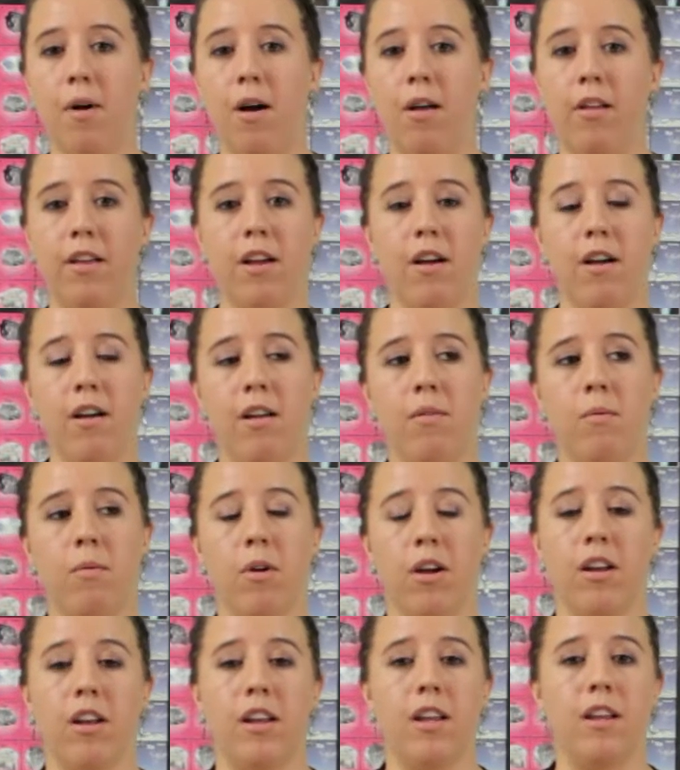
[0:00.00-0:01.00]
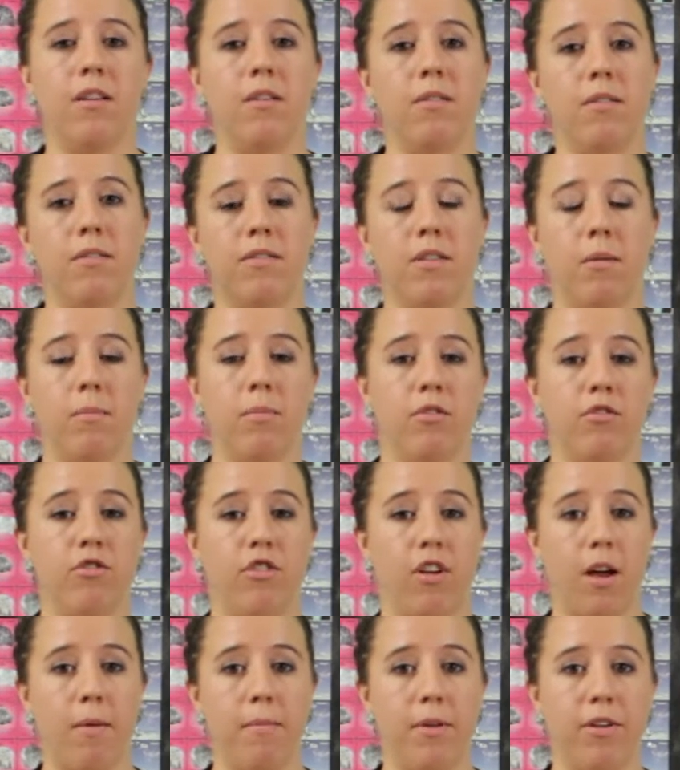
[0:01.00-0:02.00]
polygon, we're going to use simple
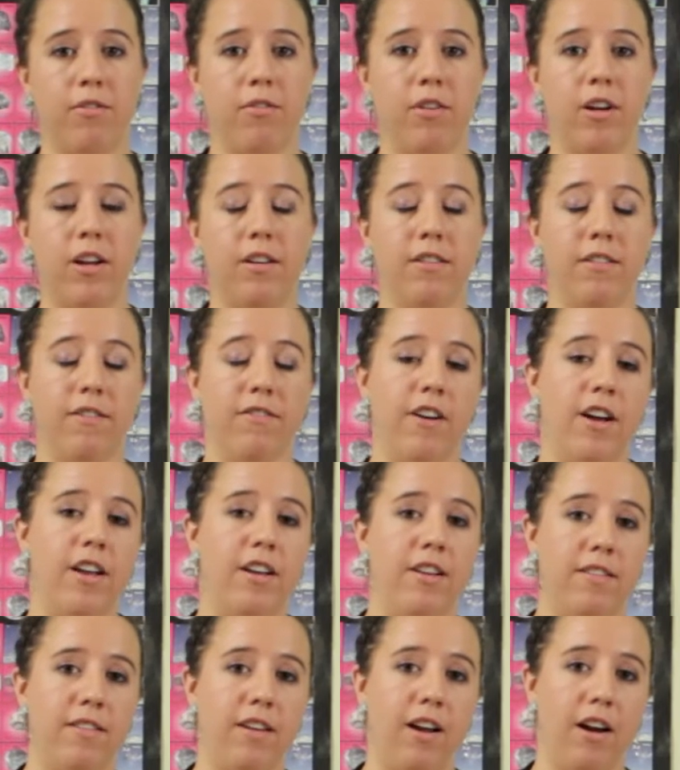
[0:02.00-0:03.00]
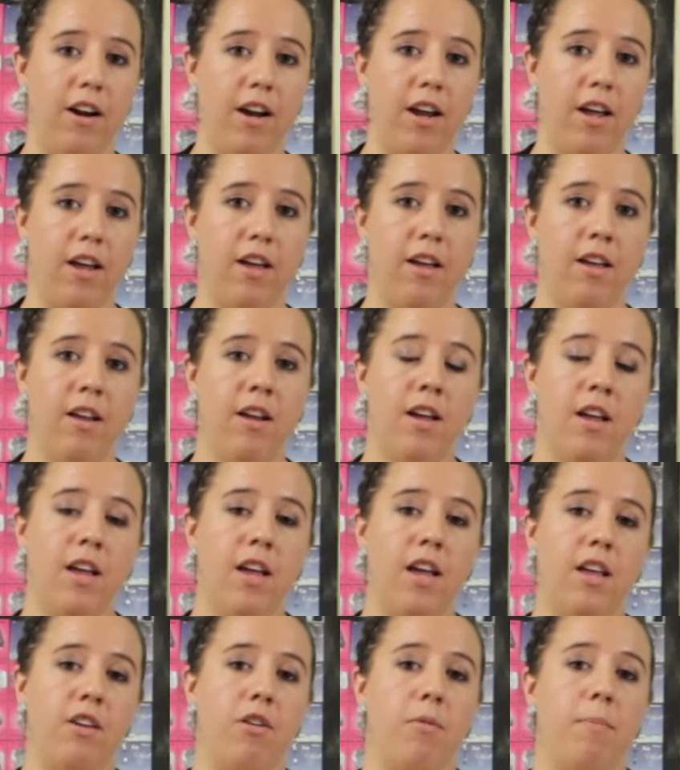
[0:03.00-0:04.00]
geometry to find its area,
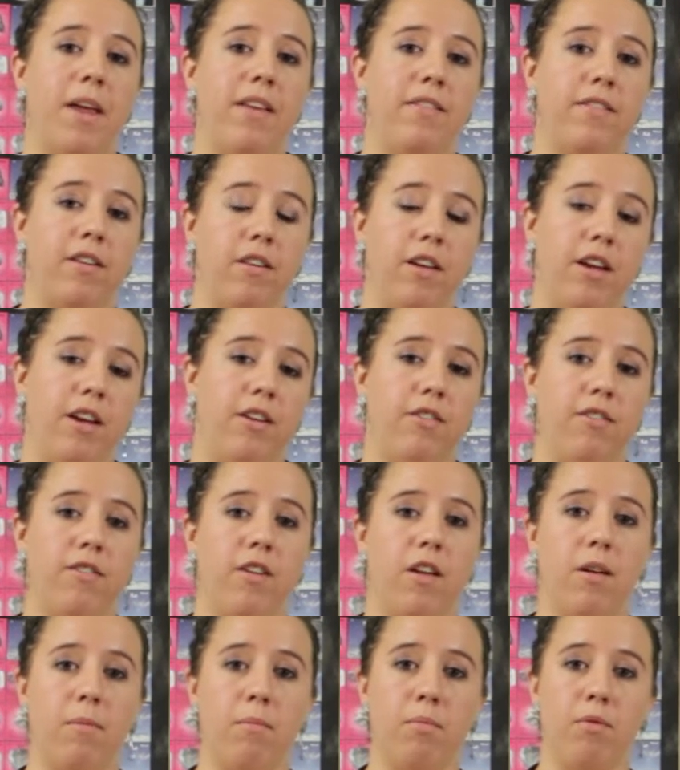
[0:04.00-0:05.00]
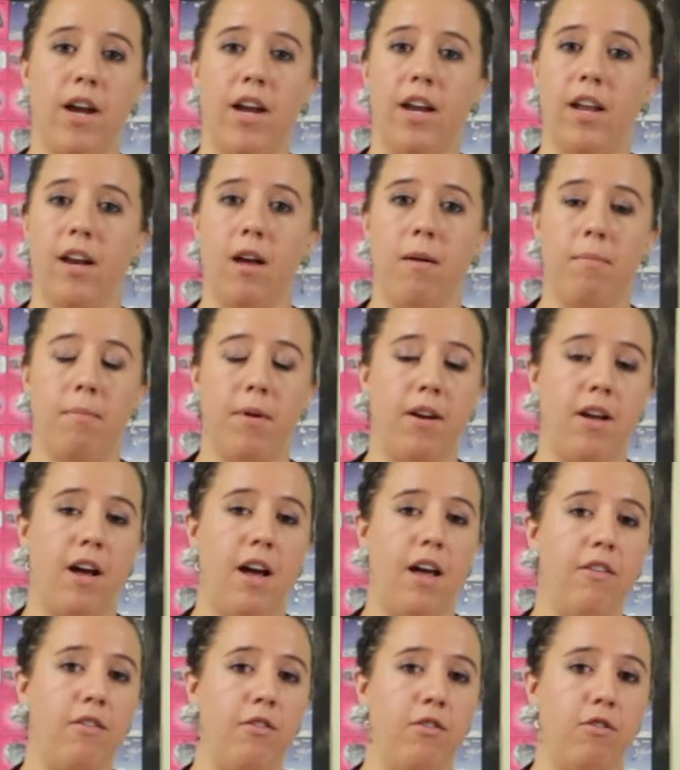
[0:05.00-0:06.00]
and you're basically just going to break it up into
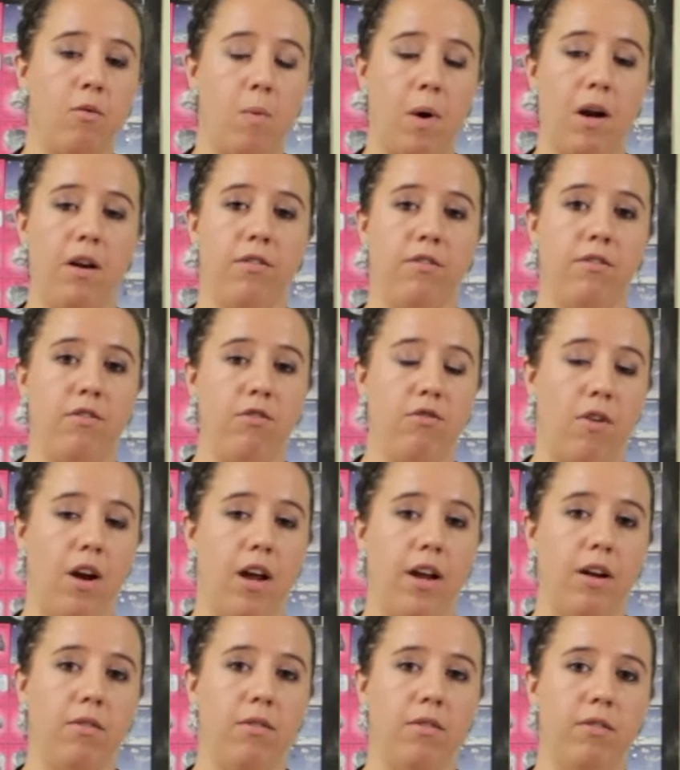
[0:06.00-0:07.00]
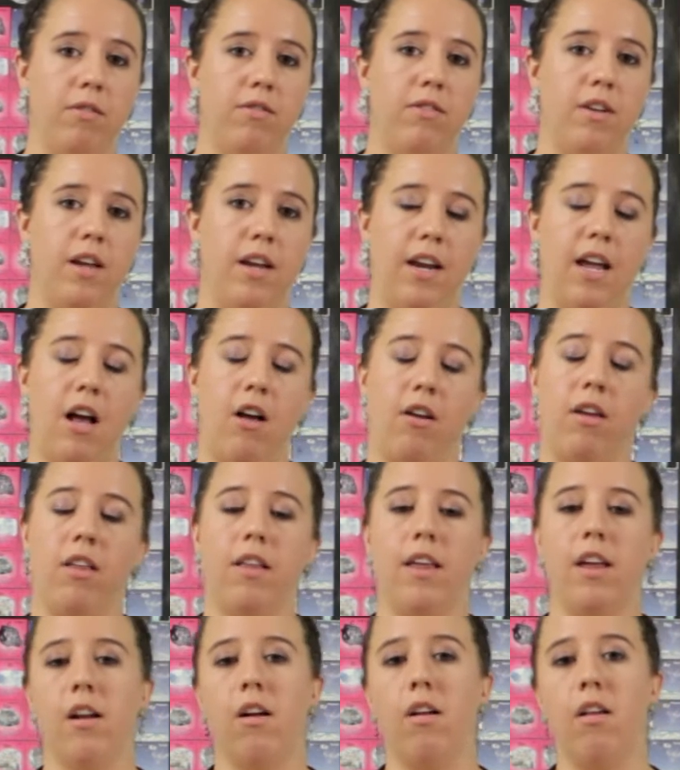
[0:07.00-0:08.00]
either squares or triangles and
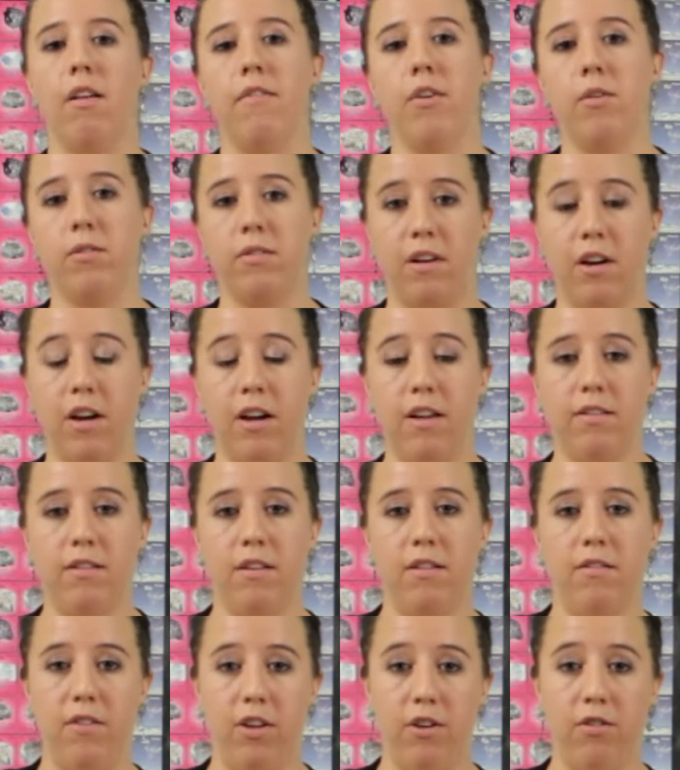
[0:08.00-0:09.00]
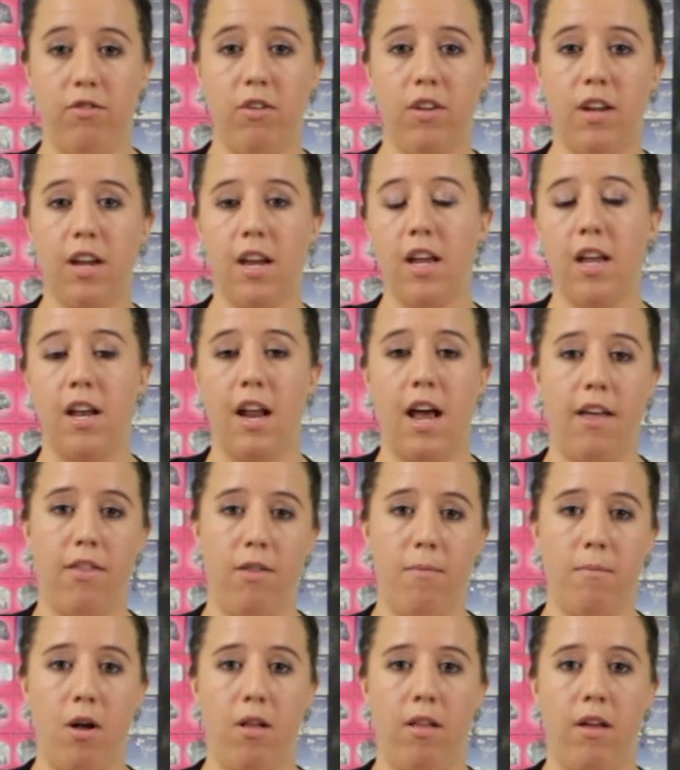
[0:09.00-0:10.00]
calculate all of those areas individually and add
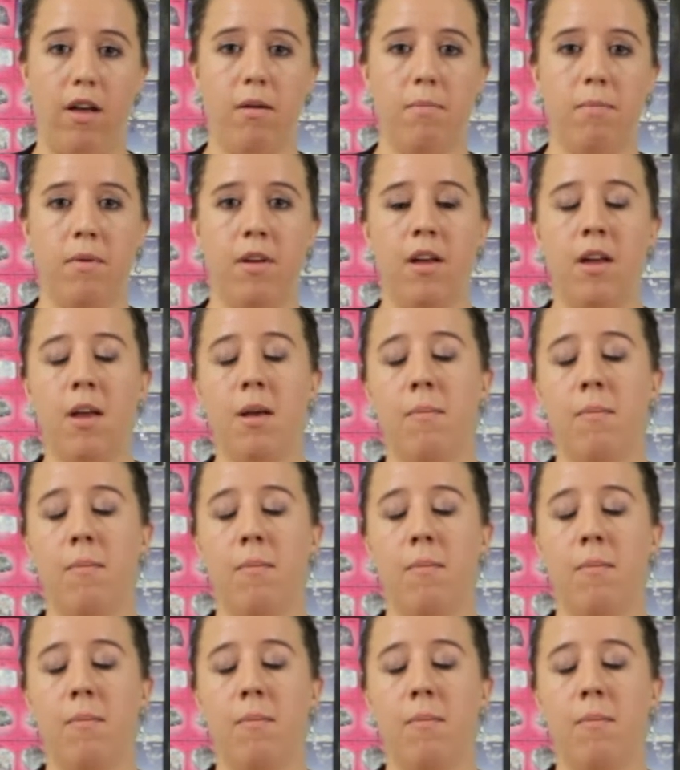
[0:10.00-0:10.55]
them all up.